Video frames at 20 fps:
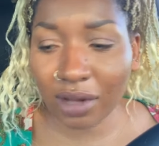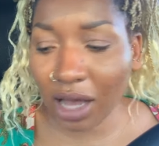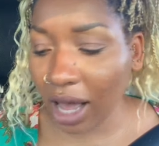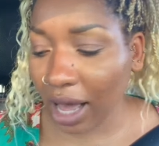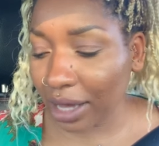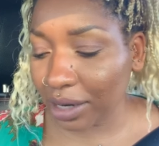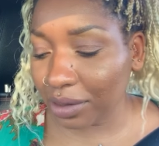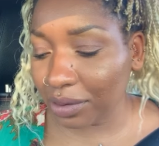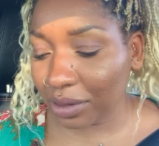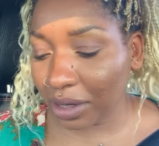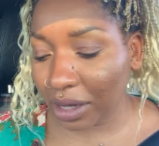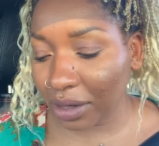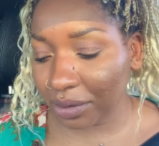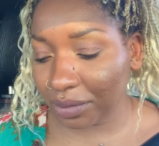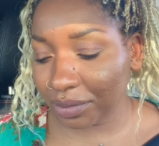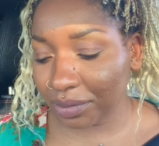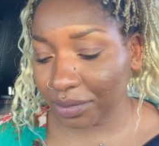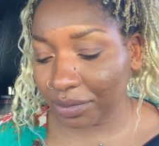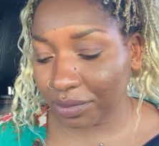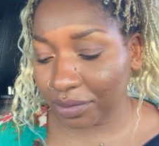I don't know.
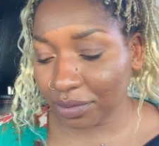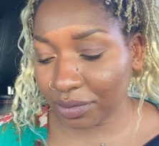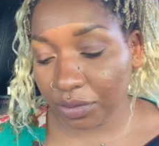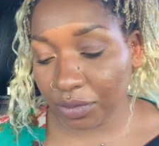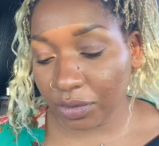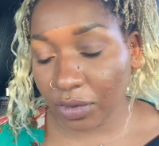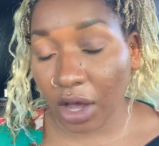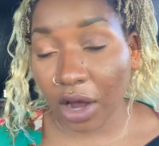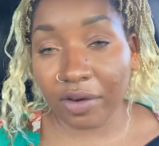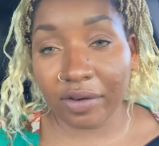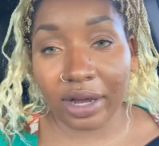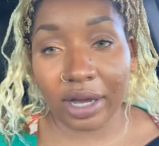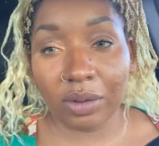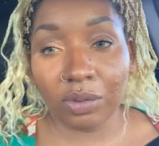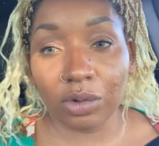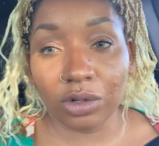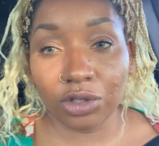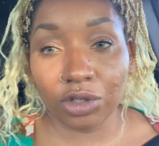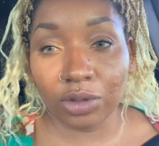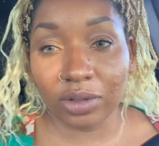All right,
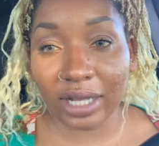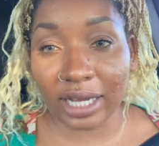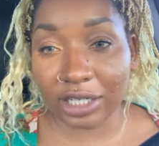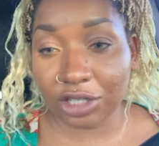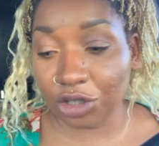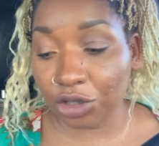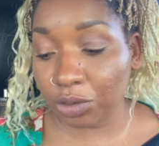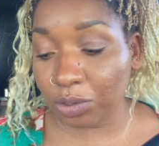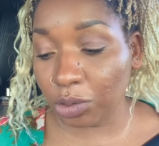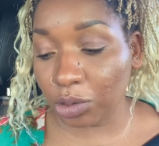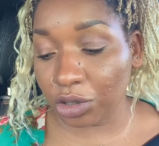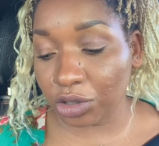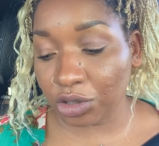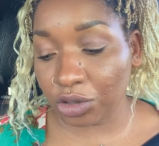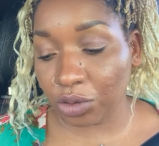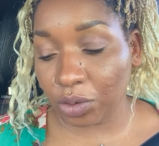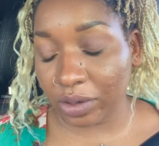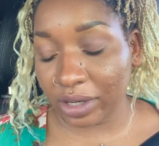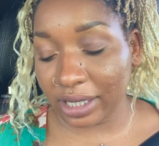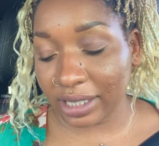we'll do like two more
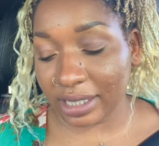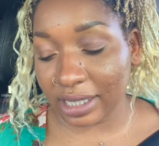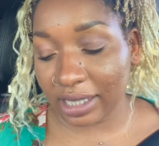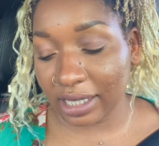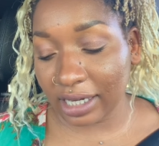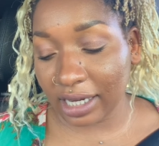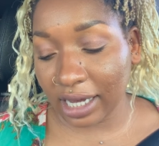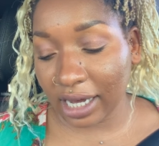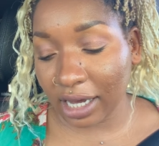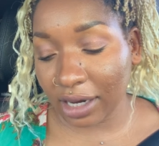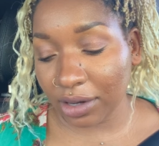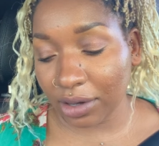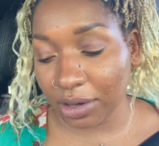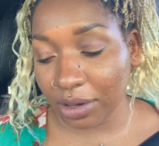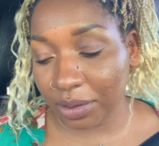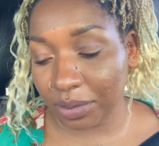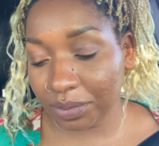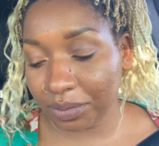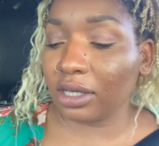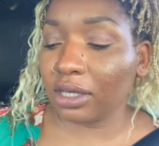stories and then I gotta
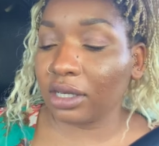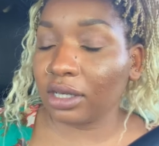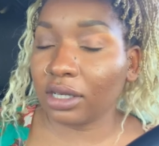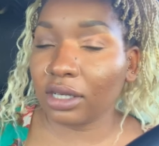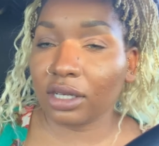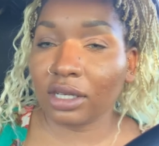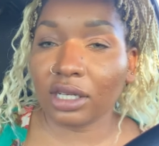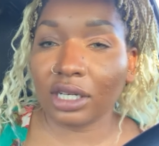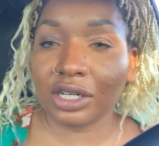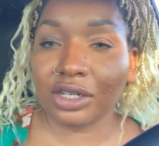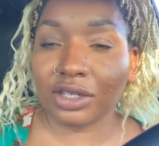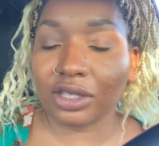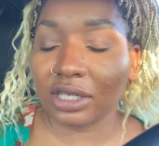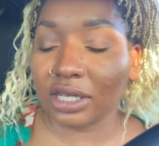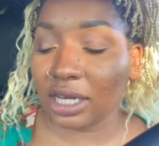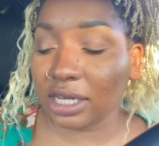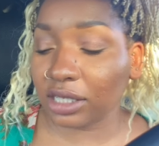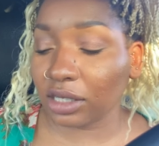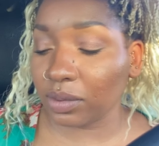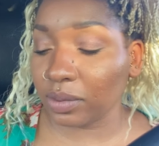go. Here's the
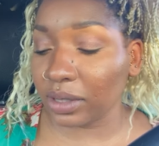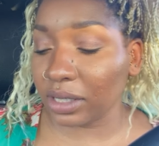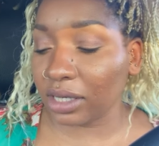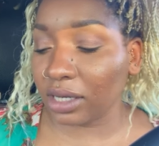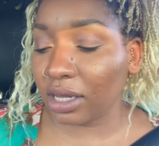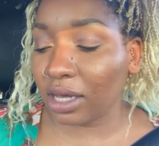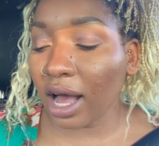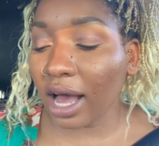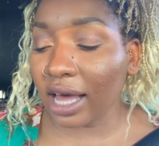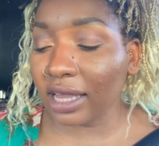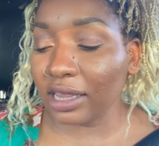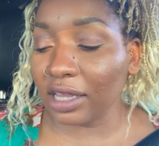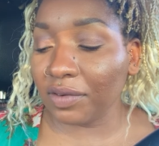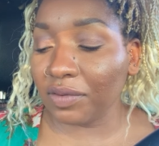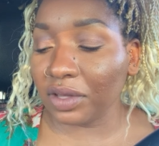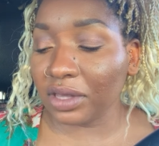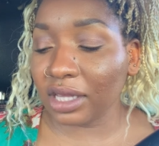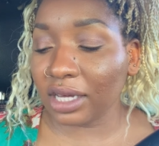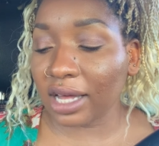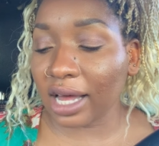next one. I live
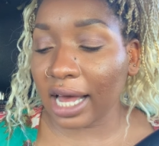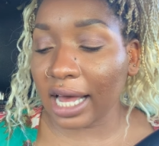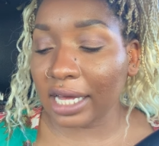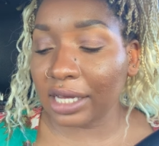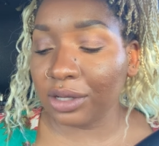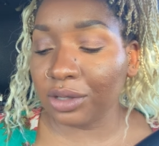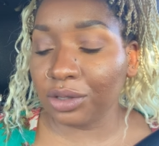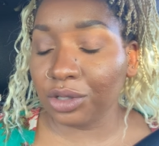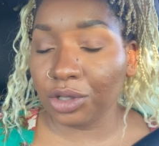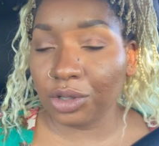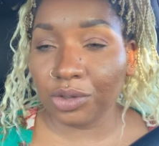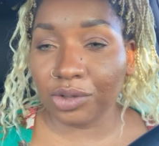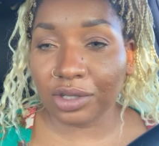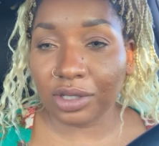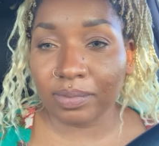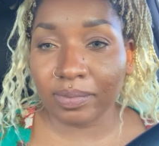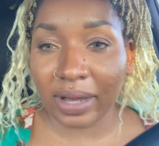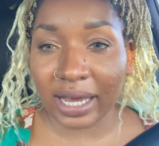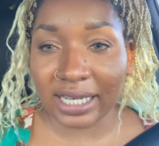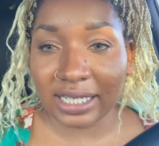with a guy who used
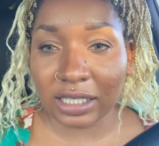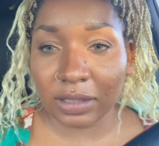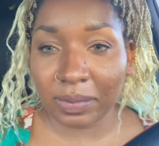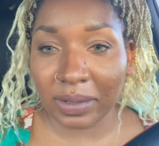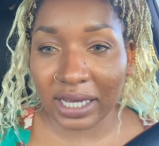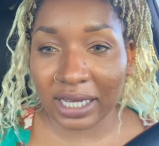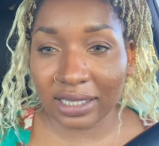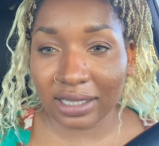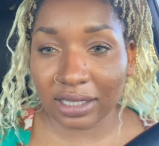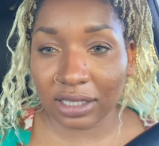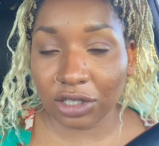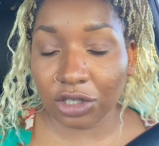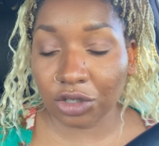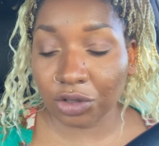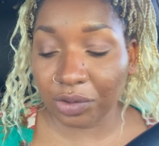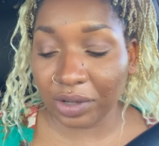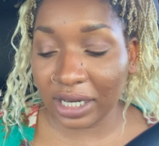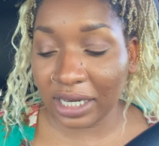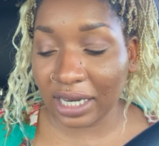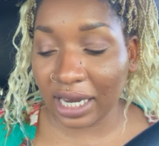MySpace,
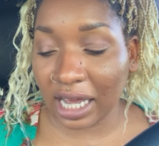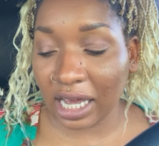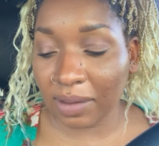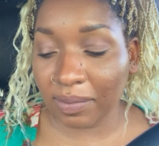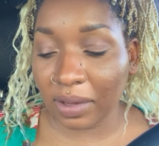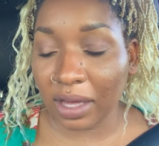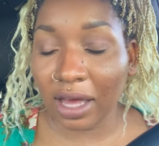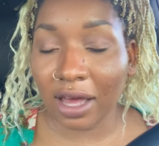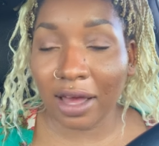screen name